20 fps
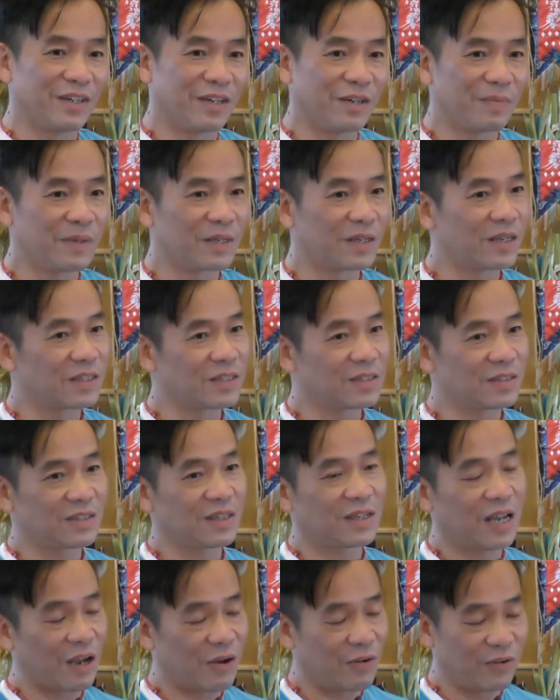because
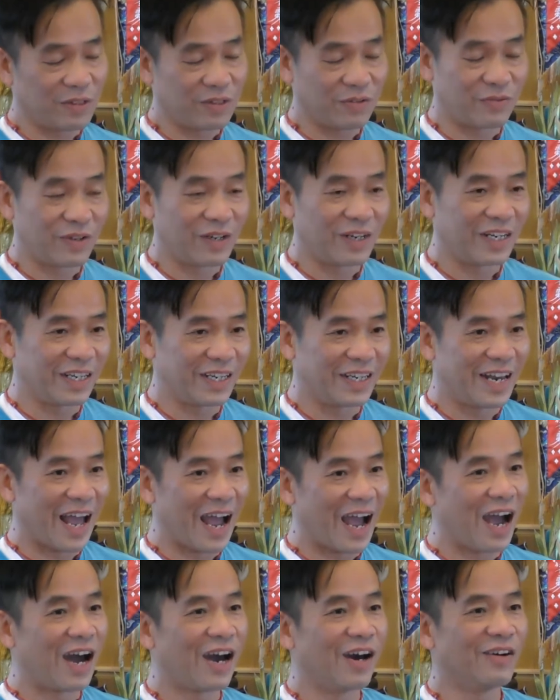I was really
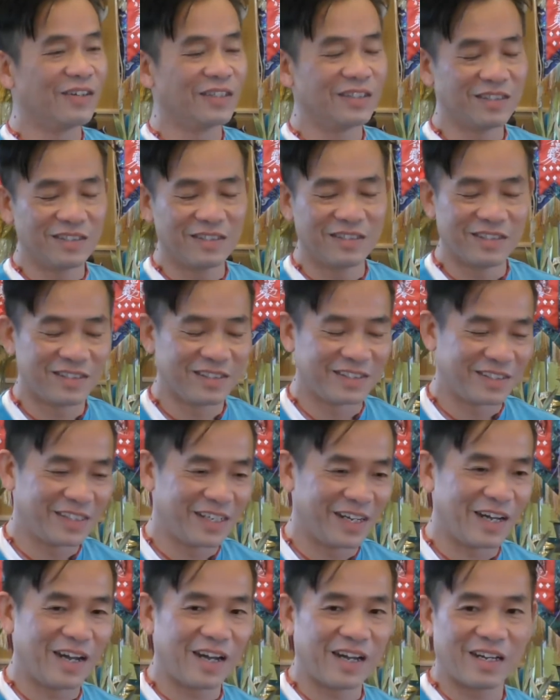down
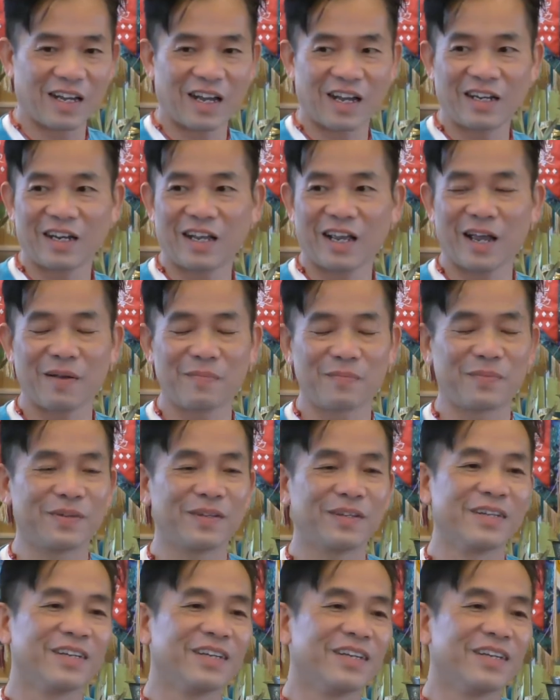and unhappy.